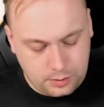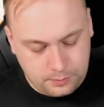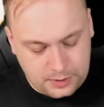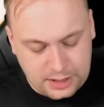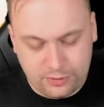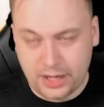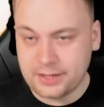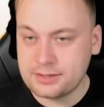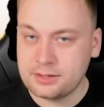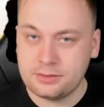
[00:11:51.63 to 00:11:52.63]
play
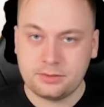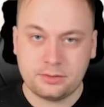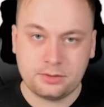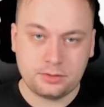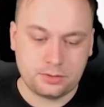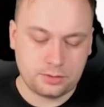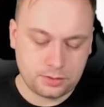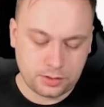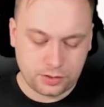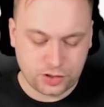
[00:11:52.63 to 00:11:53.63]
Right,
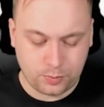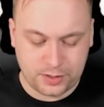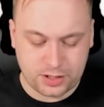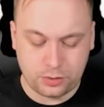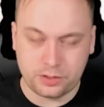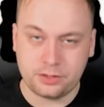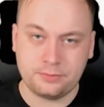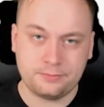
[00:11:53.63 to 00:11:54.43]
summon a token.